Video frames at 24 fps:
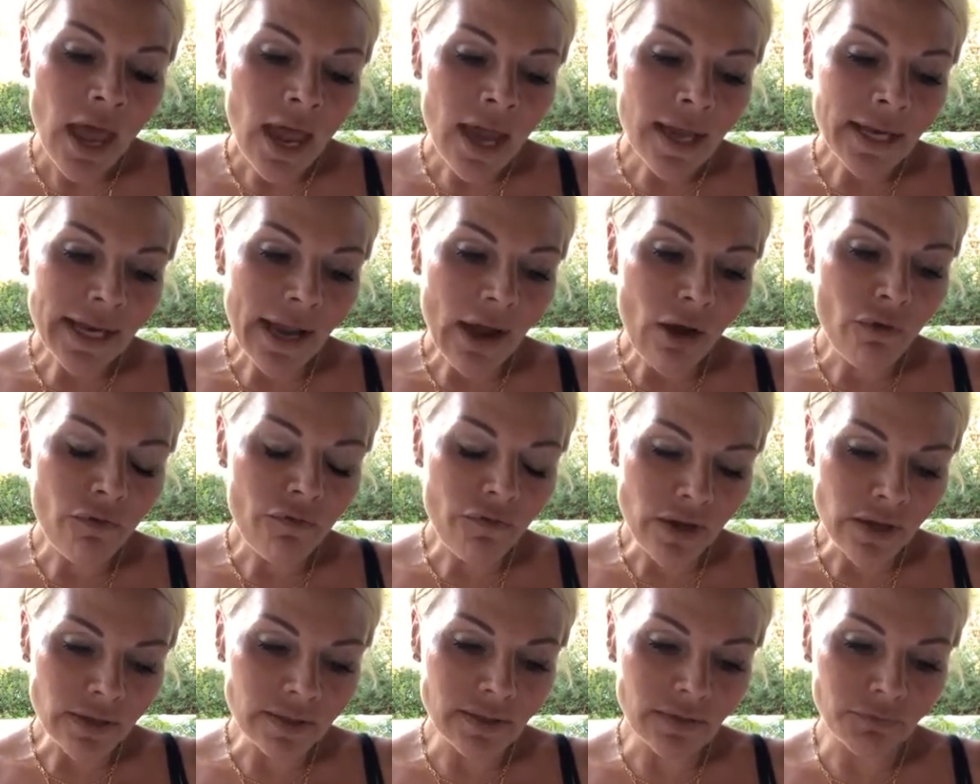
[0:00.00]
Now,
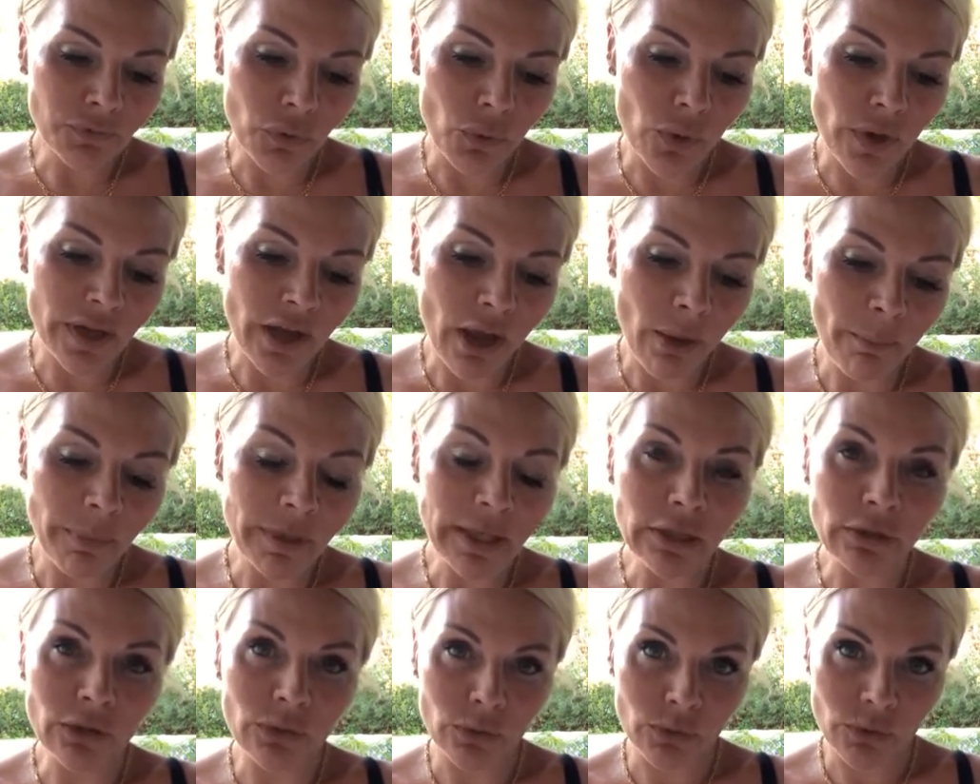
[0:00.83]
first of all, a
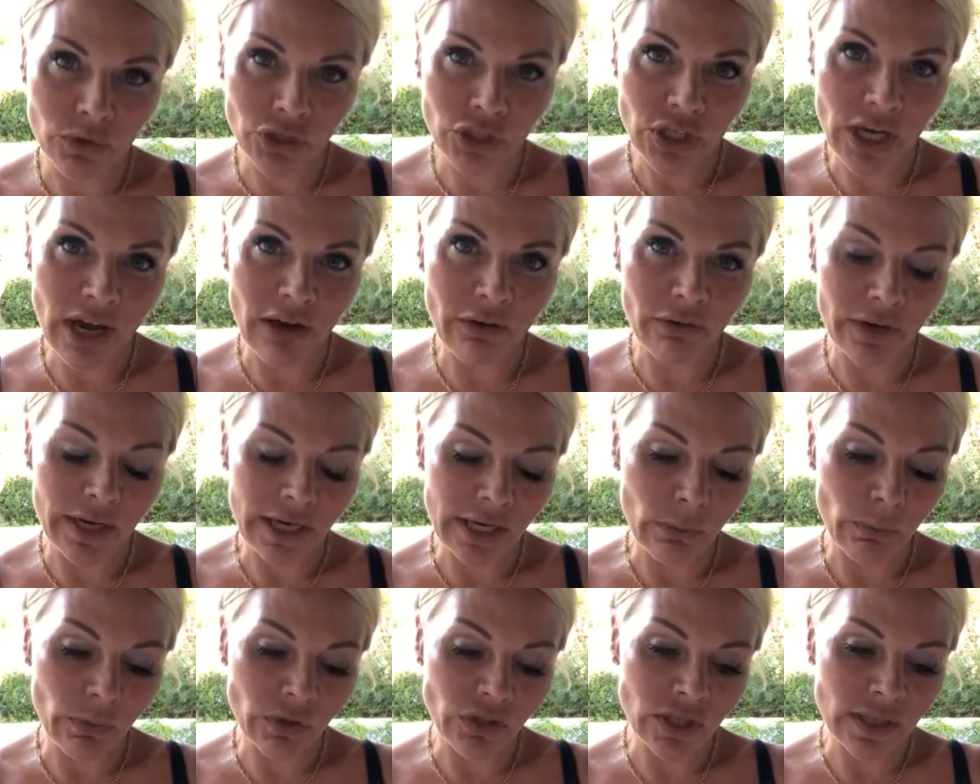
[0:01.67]
company called
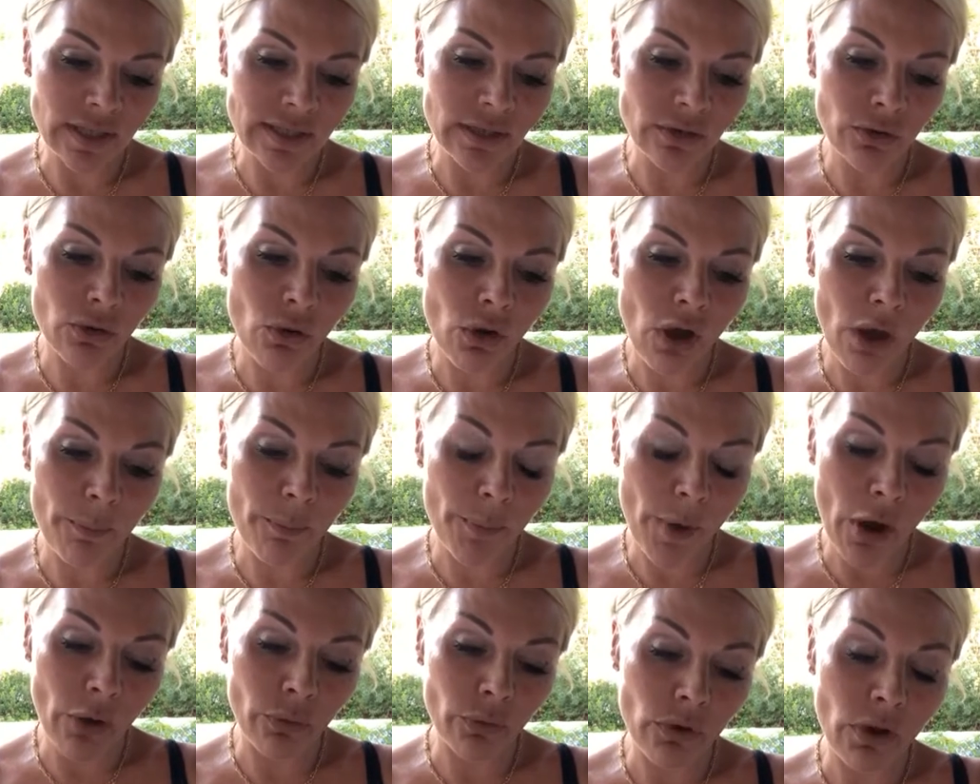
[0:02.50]
Cherry, which is an
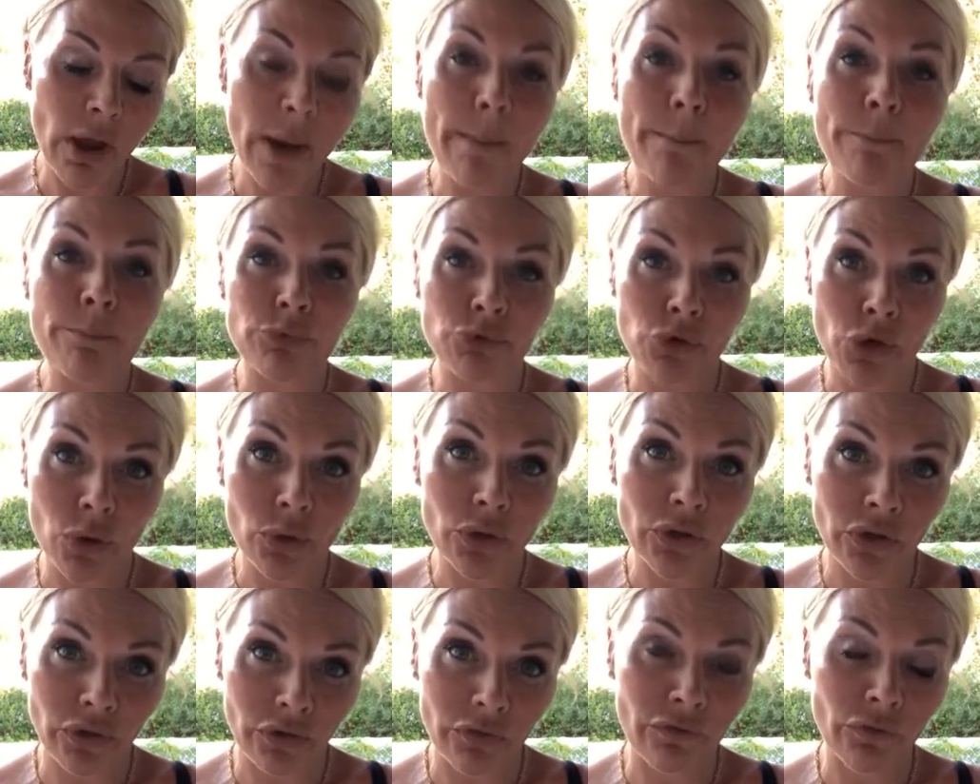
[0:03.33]
online
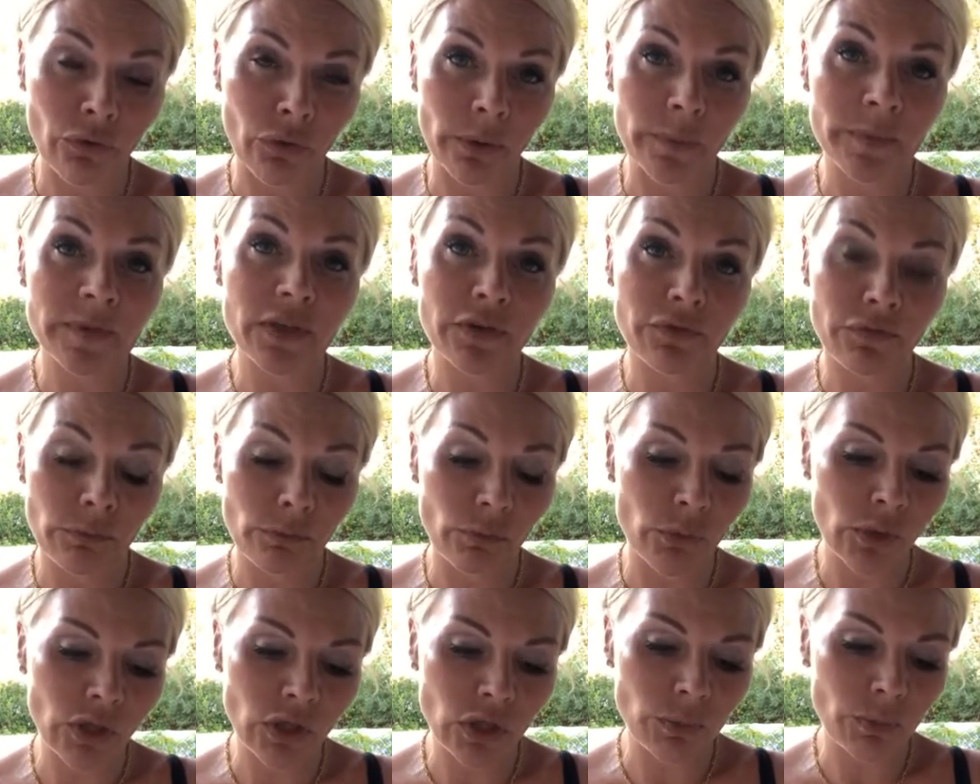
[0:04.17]
broker forum, so for
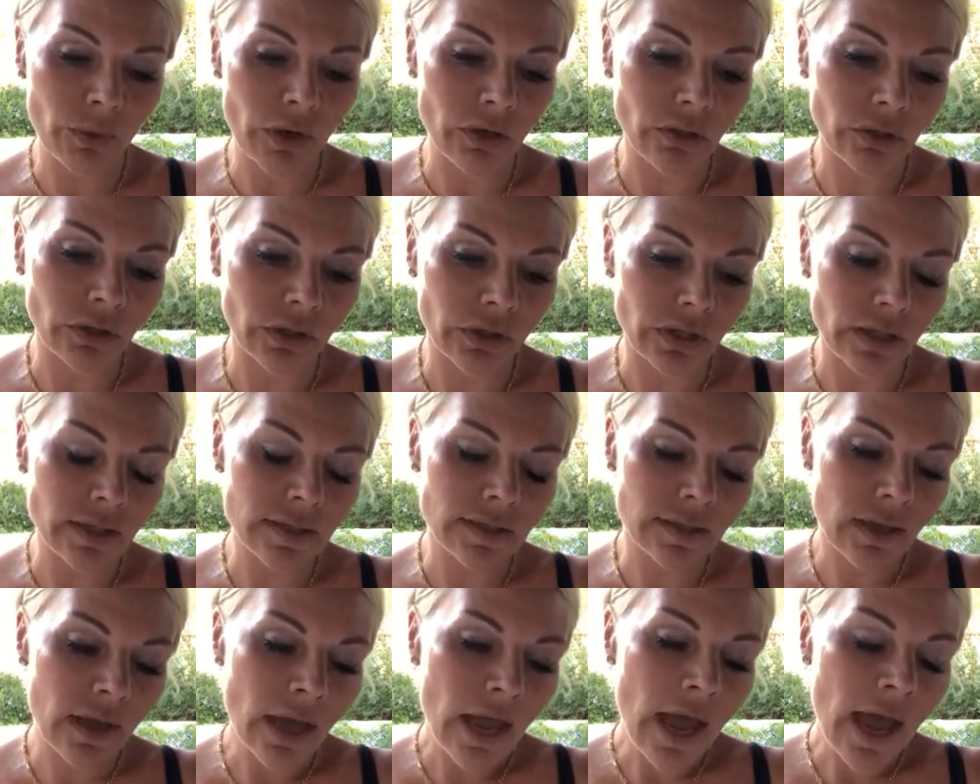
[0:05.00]
mortgage
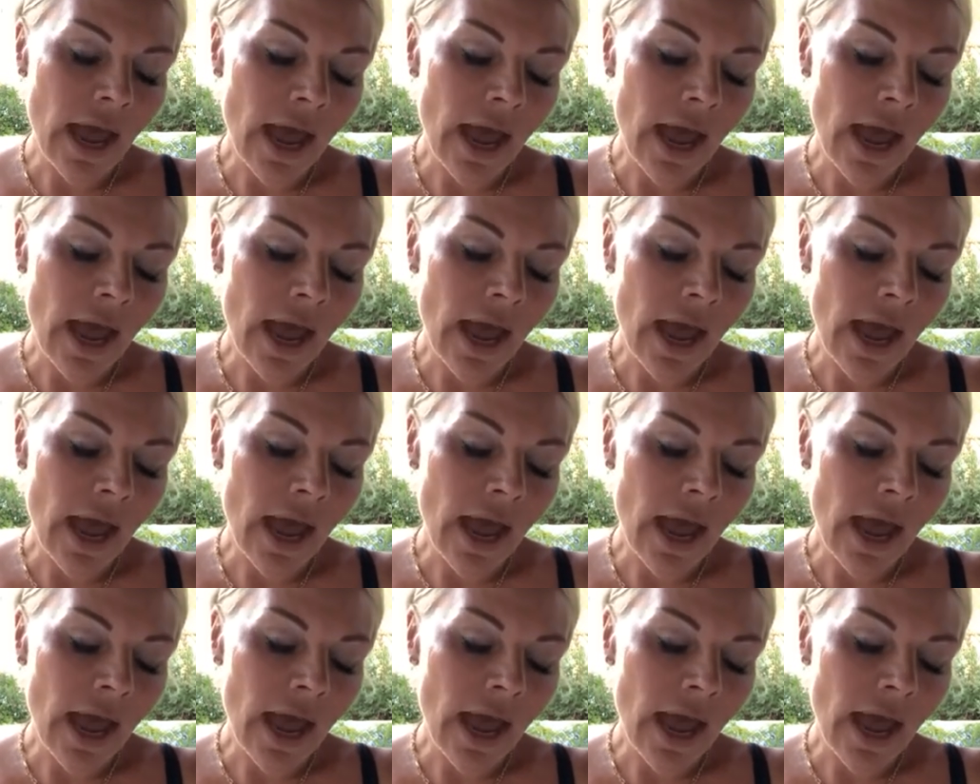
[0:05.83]
brokers,